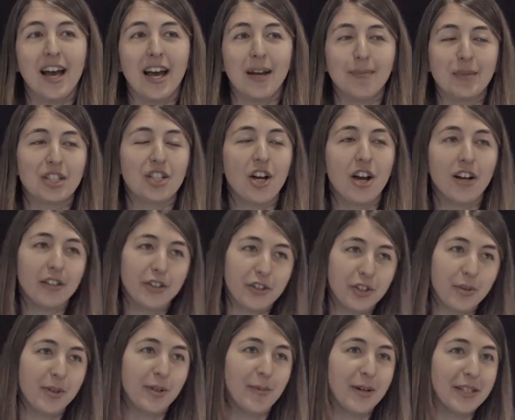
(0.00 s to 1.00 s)
I'm going to talk a
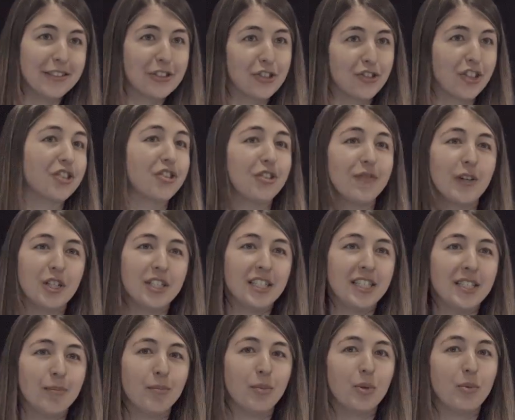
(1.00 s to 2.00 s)
little bit about the structure of our
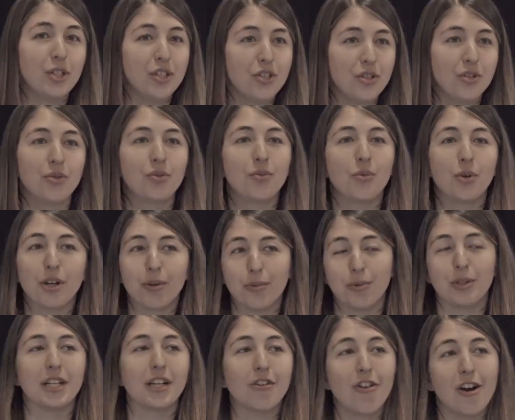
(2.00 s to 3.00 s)
team, but we do work
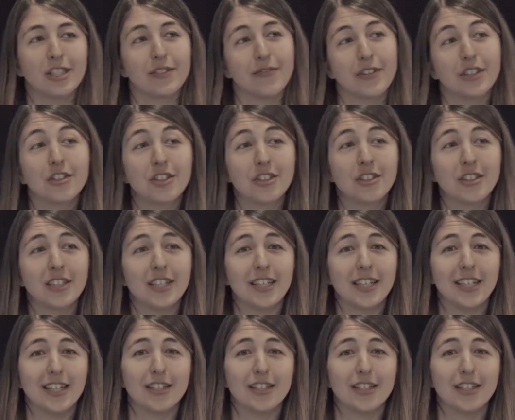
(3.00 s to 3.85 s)
really cross-functionally.